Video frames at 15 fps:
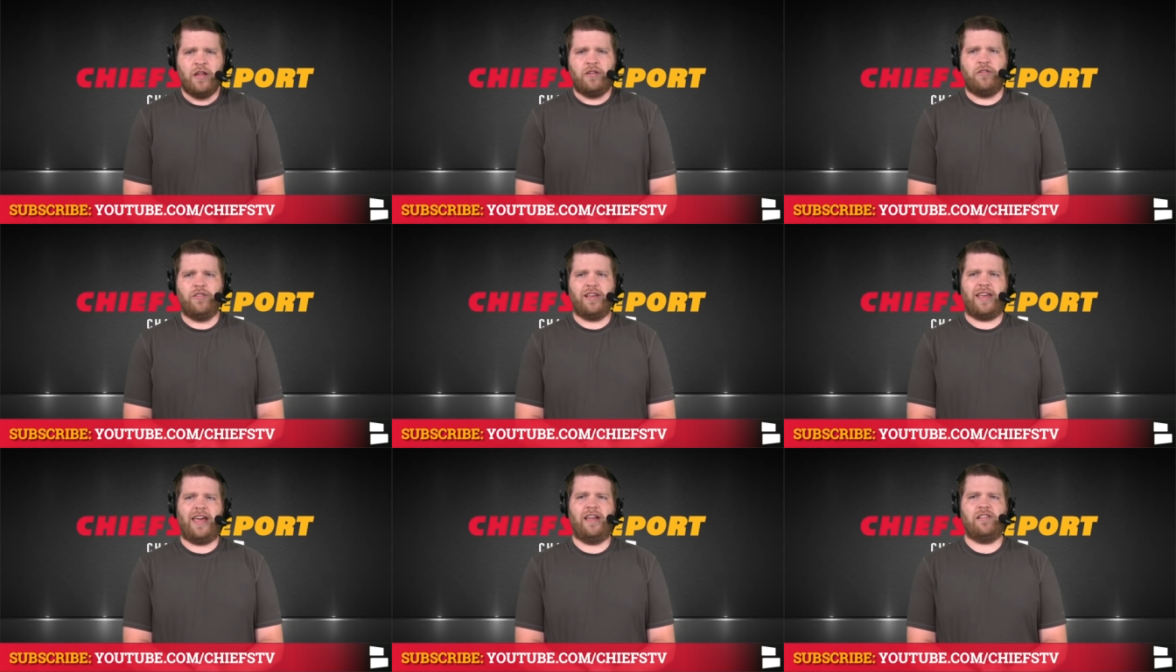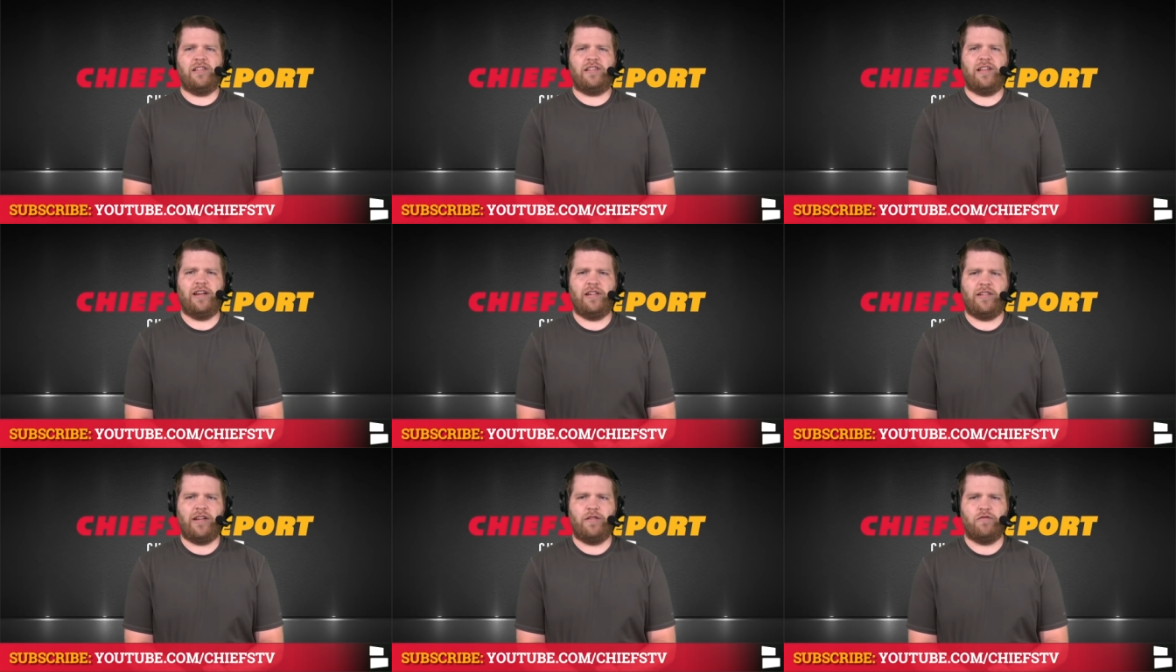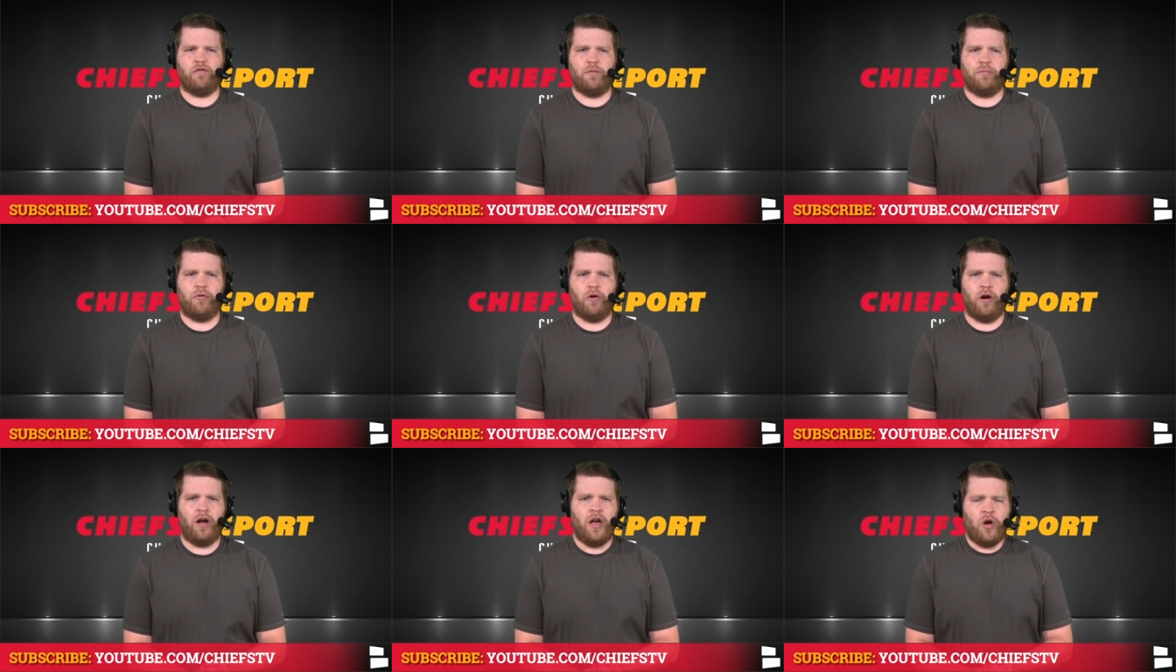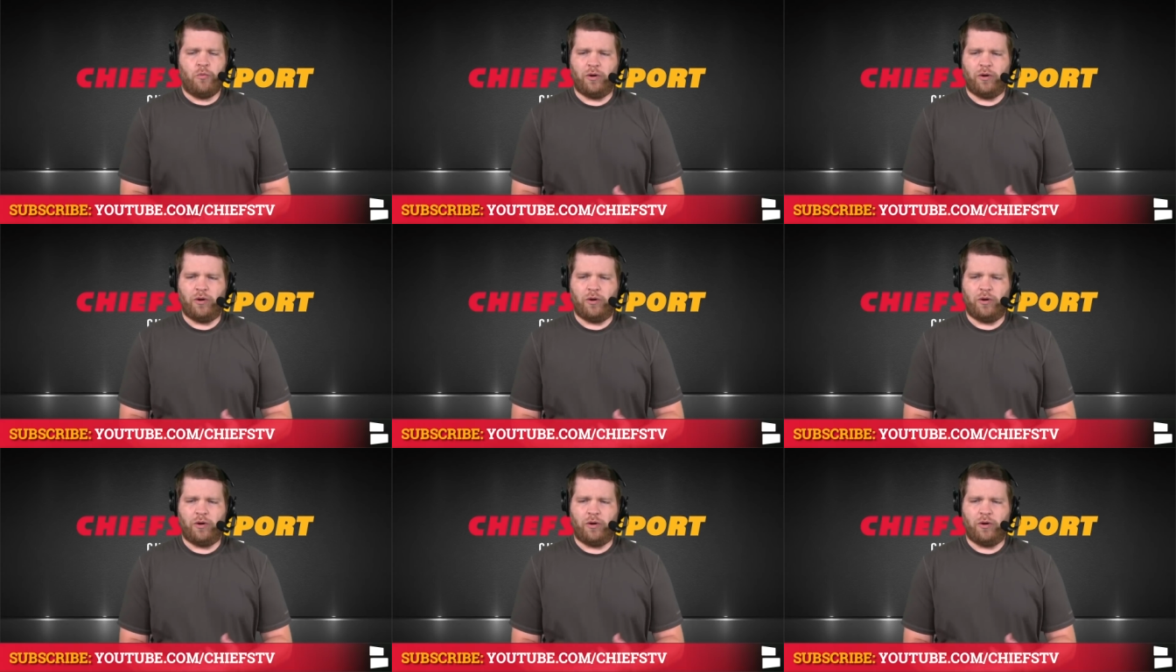to the Kansas City Chiefs Report.